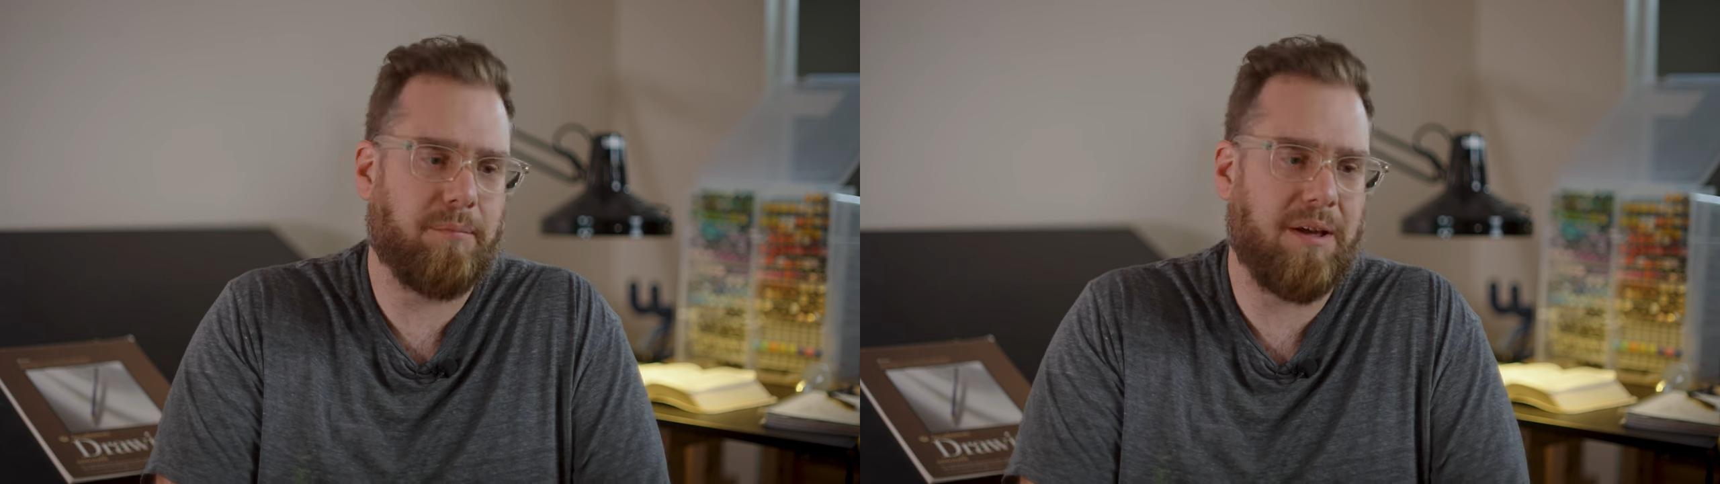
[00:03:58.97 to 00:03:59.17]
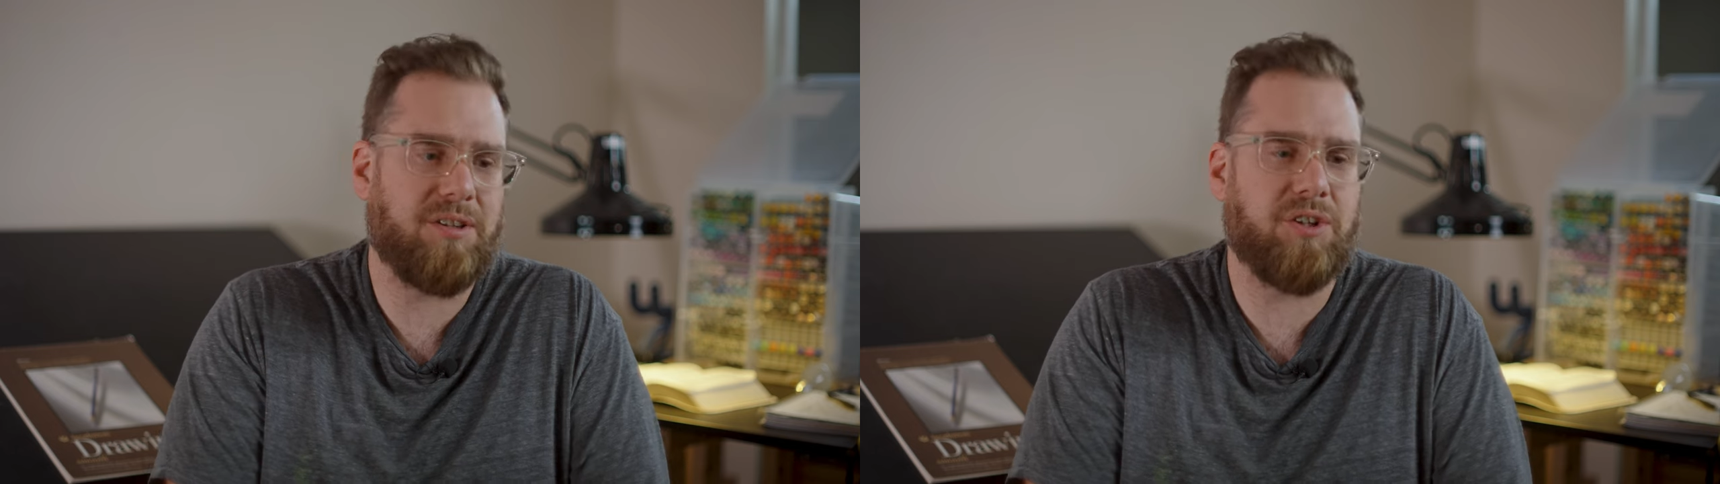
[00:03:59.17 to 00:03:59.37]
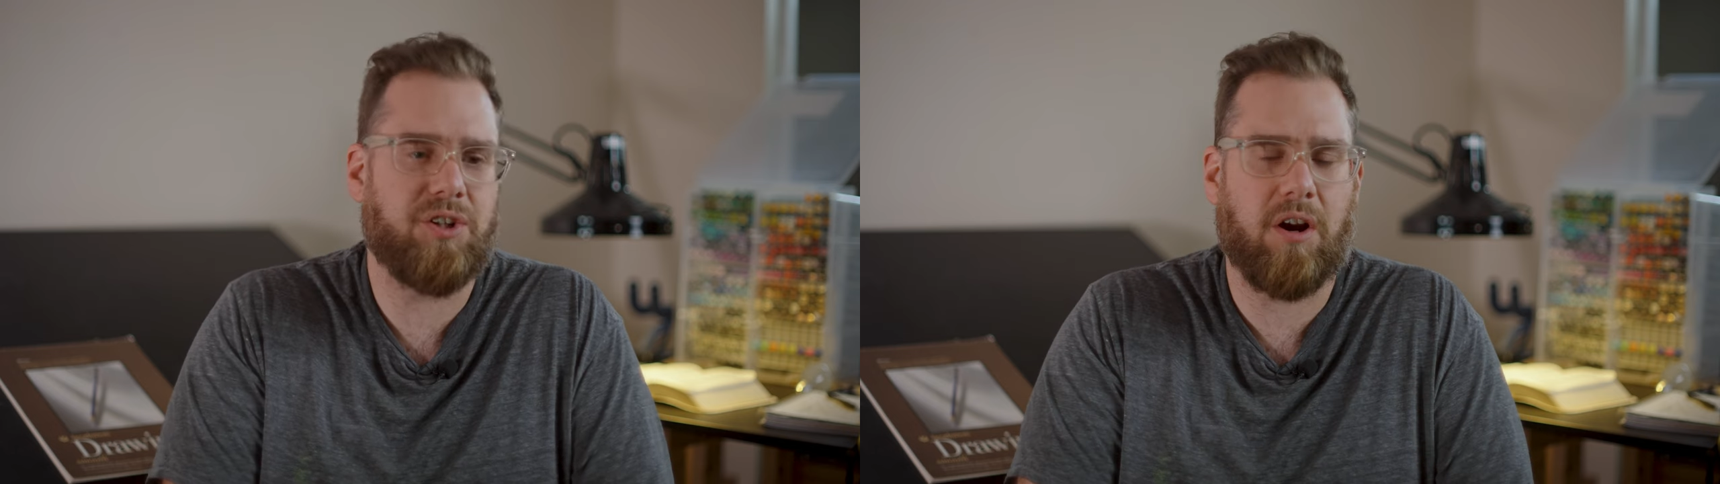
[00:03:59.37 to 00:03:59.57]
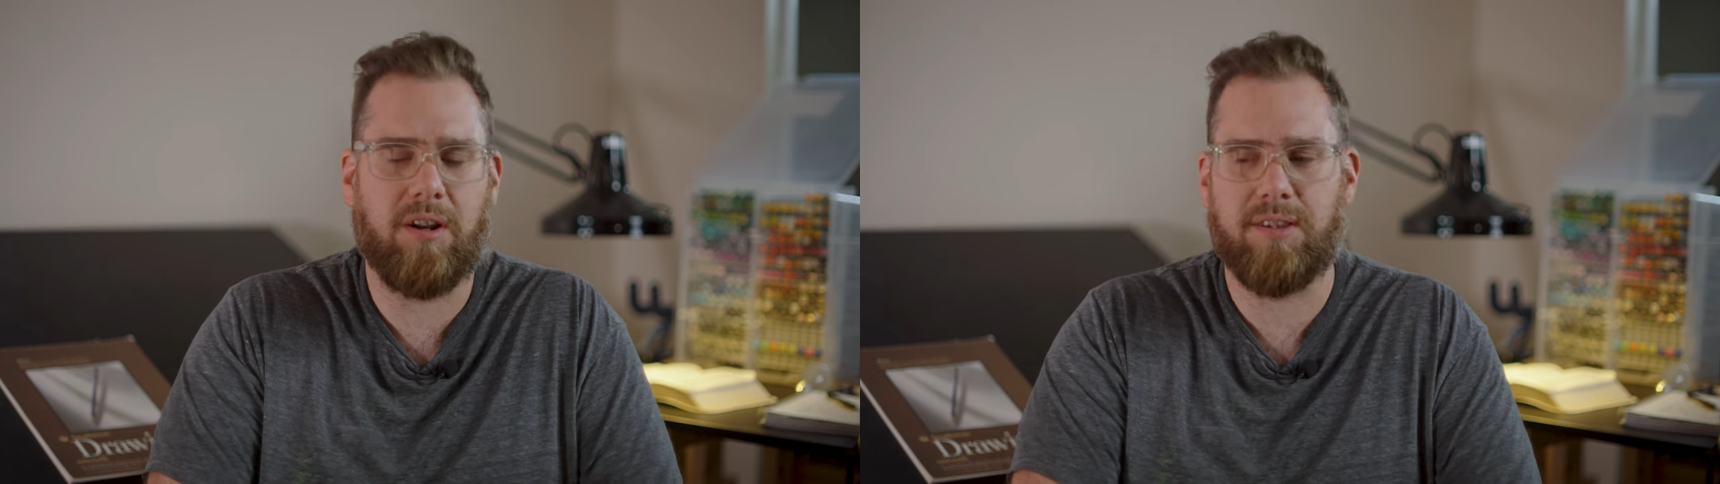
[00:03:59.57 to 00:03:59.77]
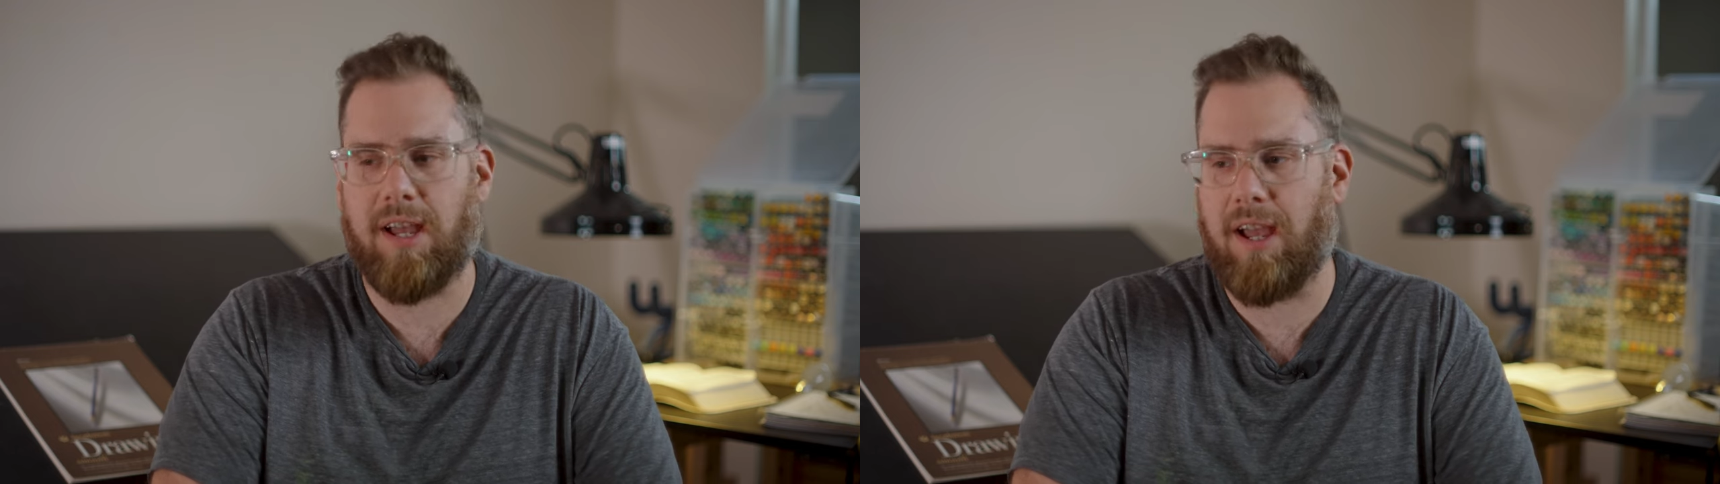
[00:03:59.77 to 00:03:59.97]
mason jar
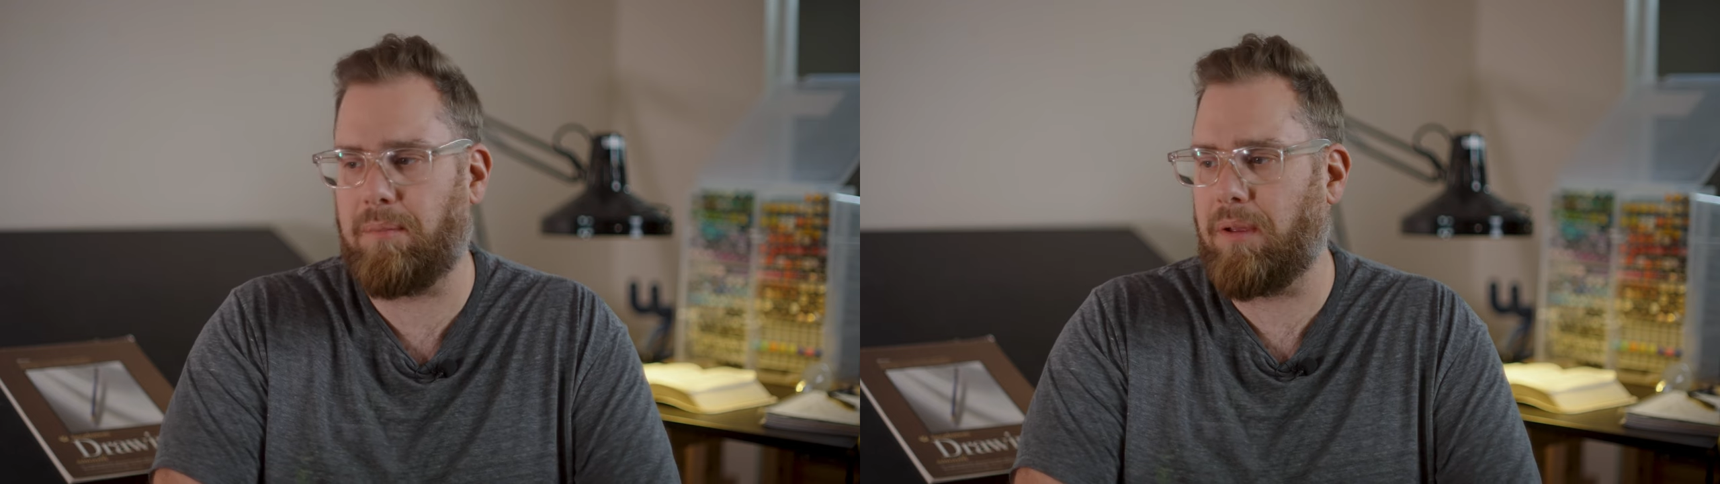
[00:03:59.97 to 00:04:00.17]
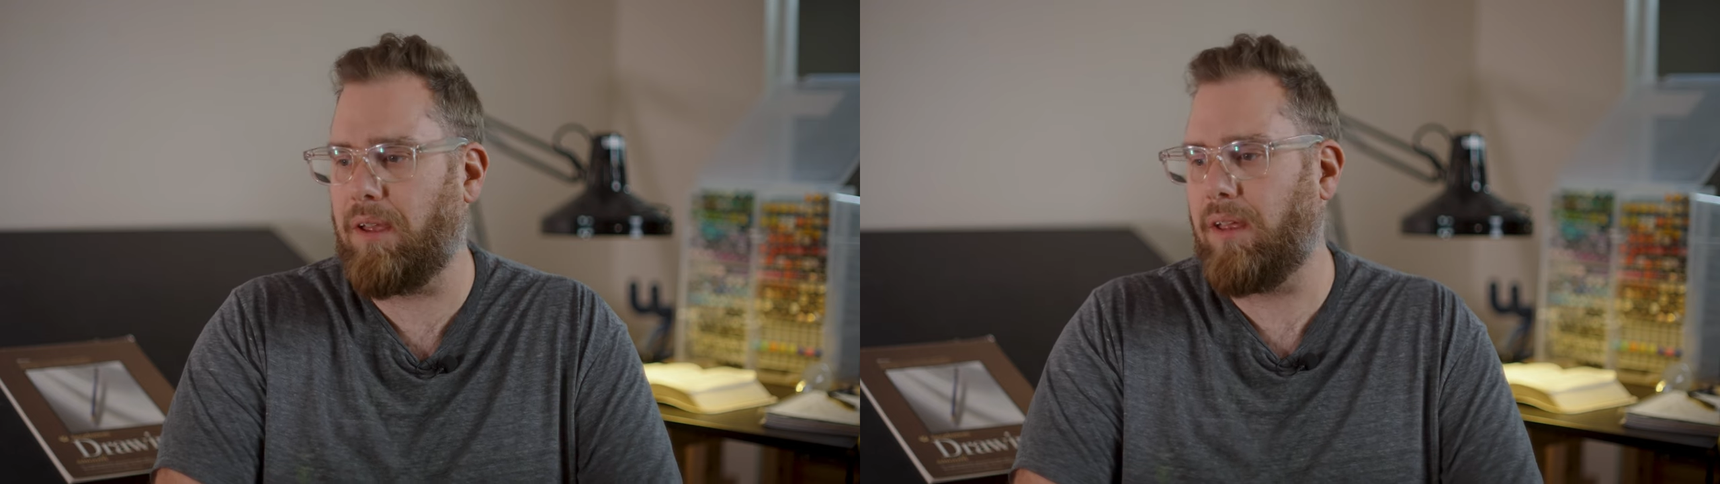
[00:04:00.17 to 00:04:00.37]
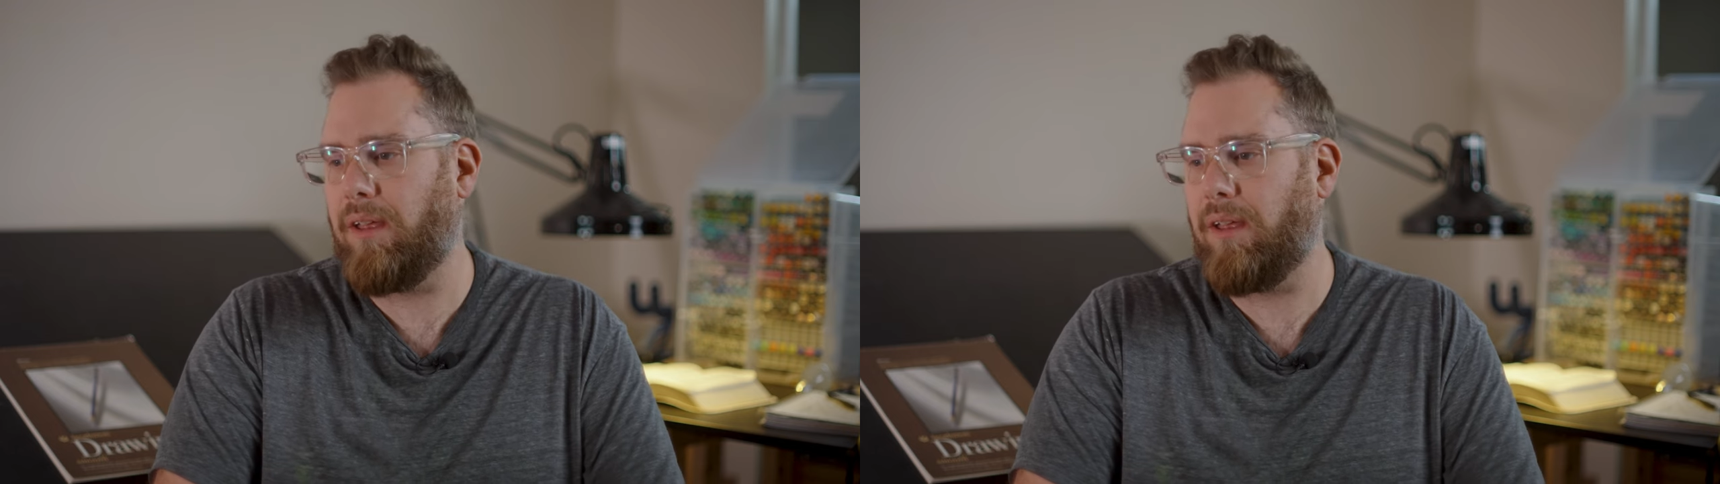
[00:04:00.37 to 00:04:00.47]
at a time,